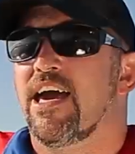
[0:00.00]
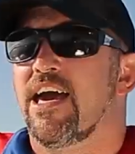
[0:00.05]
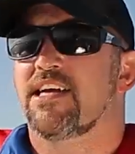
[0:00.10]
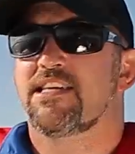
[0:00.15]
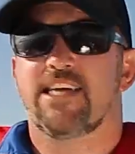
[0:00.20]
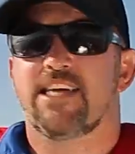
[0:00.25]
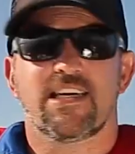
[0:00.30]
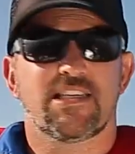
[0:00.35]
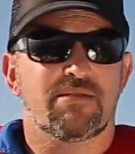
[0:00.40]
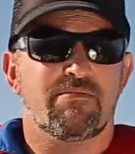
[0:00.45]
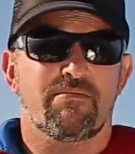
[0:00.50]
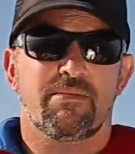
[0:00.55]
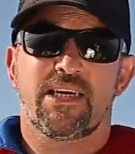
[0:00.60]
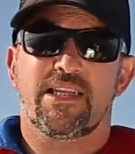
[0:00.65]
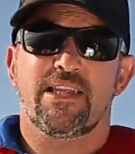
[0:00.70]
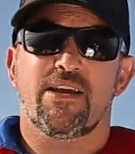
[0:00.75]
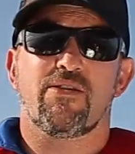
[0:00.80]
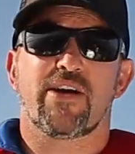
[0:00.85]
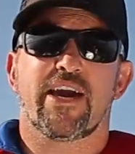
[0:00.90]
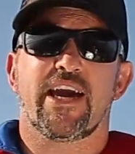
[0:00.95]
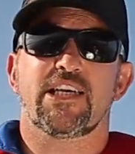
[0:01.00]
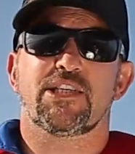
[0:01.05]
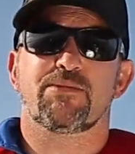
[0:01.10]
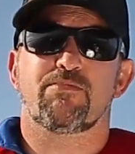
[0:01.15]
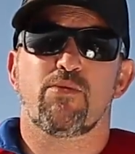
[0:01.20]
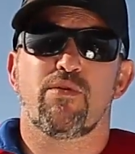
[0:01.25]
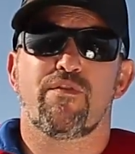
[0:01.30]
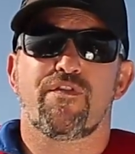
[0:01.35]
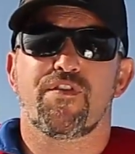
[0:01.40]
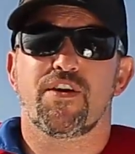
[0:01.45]
It doesn't mean they'll catch
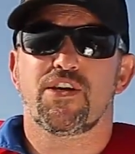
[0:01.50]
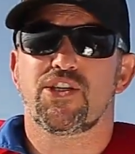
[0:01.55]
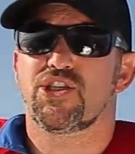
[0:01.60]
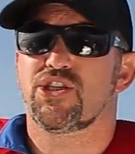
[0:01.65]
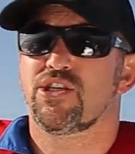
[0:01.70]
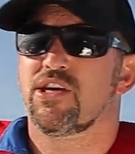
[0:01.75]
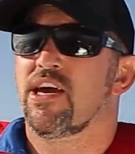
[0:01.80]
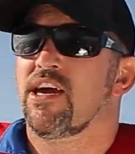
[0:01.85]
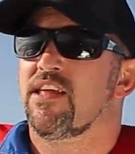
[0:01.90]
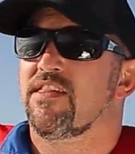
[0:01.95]
more fish.